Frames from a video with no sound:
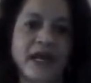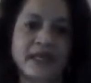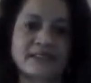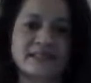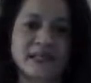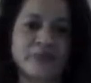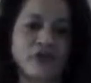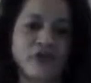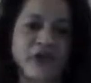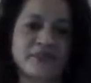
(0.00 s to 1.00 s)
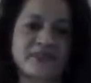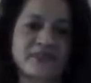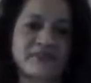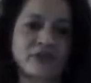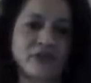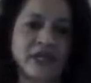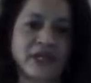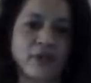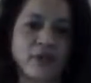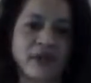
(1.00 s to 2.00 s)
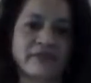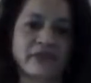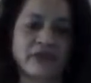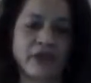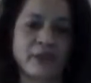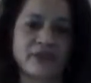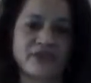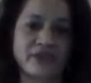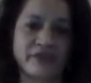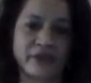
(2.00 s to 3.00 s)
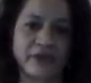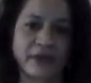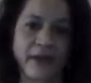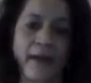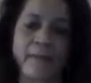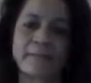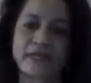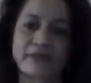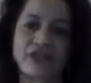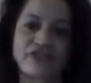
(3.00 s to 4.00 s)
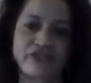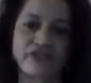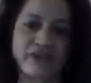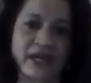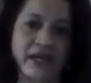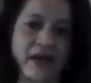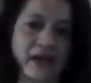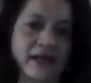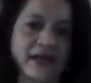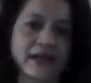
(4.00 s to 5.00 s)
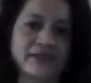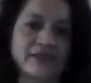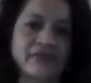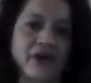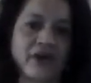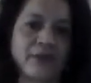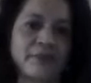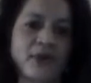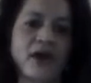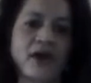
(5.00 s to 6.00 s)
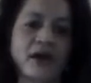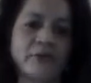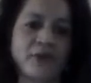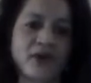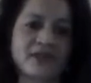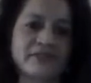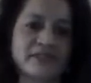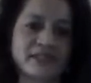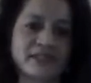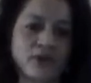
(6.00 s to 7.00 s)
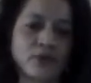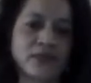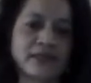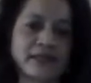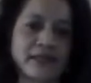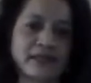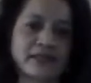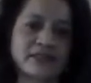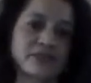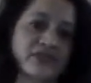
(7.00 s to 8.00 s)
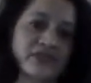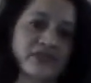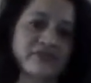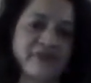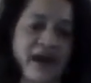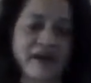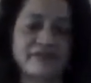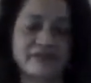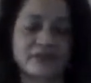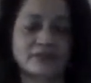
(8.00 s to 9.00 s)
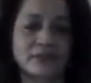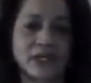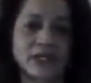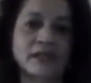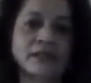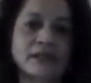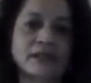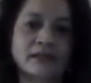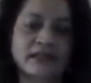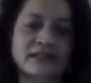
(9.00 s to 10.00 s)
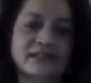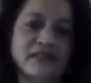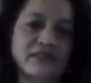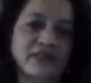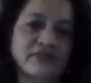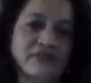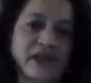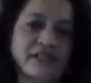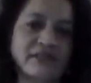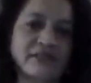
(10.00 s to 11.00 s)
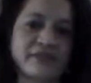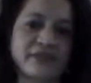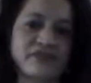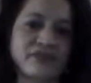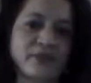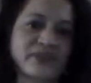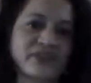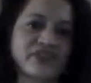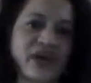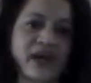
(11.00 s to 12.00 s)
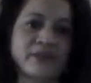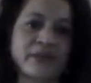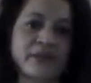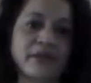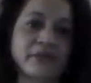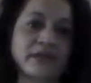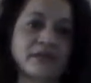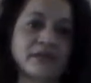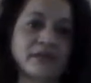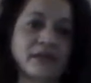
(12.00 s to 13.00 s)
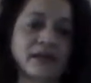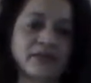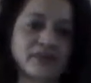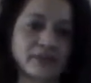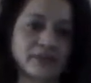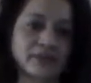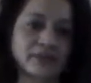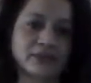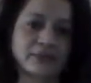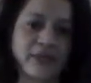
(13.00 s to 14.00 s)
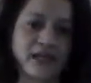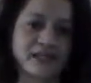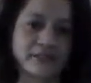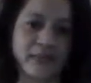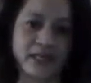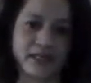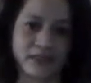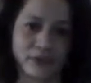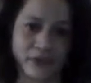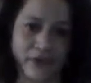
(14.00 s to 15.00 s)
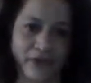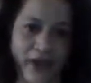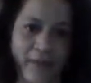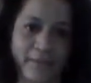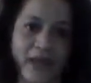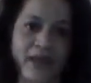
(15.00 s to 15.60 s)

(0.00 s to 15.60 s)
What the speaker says: Head Start programs serve low-income and vulnerable children between 3 and the age of compulsory school attendance, usually 5. There are several criteria through which a child may be eligible to participate in the program,